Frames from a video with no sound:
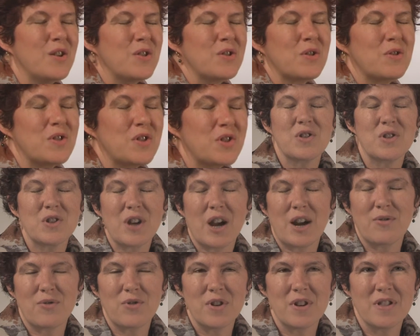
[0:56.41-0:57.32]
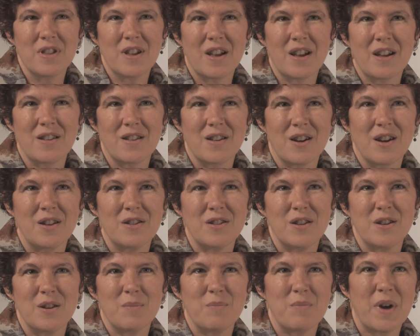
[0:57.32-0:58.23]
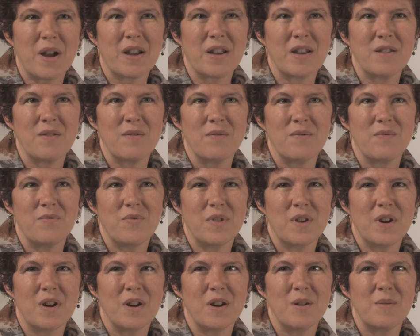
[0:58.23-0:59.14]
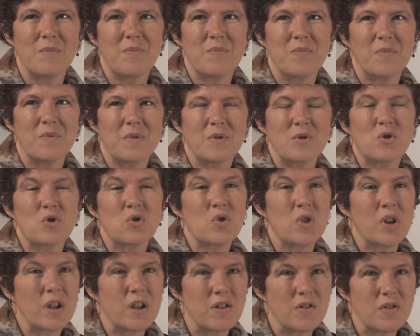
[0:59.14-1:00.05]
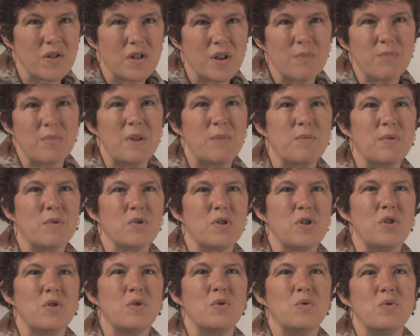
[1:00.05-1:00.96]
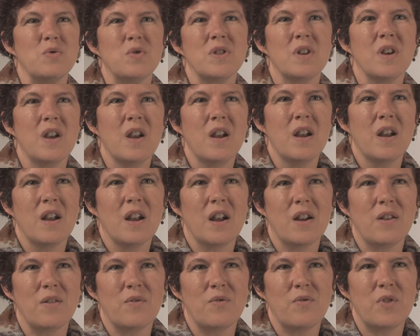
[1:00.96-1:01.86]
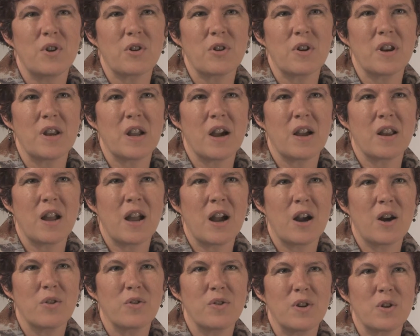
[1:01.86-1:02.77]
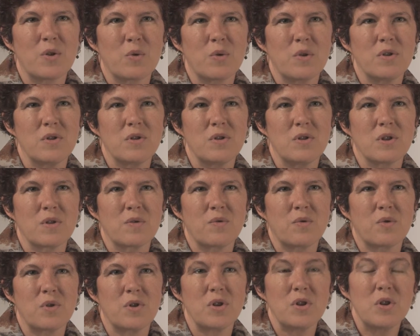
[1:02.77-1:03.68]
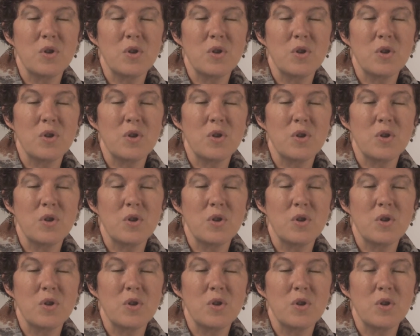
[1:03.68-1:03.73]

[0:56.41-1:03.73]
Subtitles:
So deciphering that hunting and pecking trends that people use and figuring out how they're going to look for